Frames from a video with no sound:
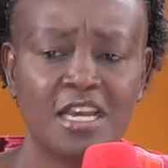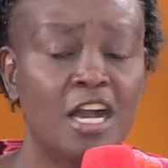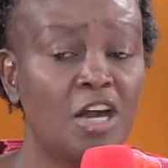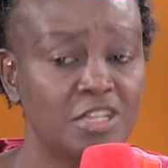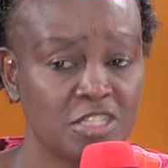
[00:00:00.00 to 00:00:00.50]

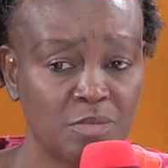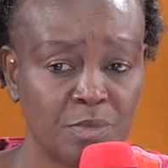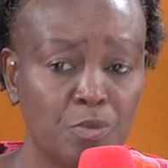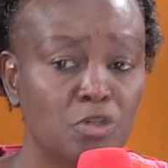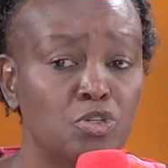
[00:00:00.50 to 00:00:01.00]
I always tell
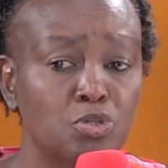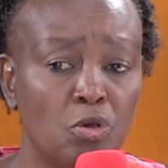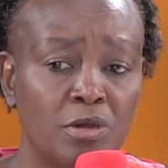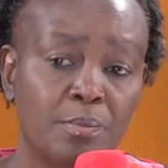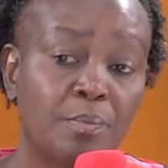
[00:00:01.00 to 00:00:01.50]
people,
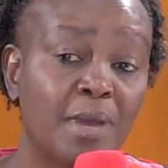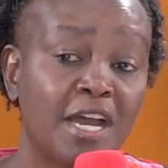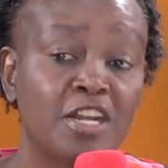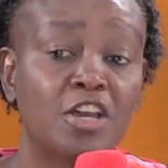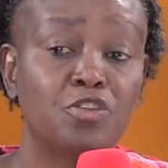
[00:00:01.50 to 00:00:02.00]
don't
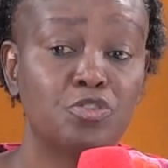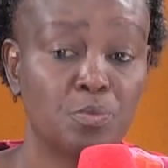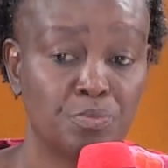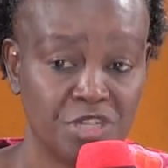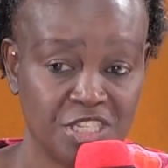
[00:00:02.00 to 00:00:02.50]
burn your
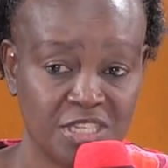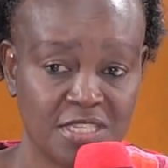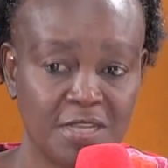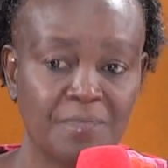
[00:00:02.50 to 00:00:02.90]
bridges.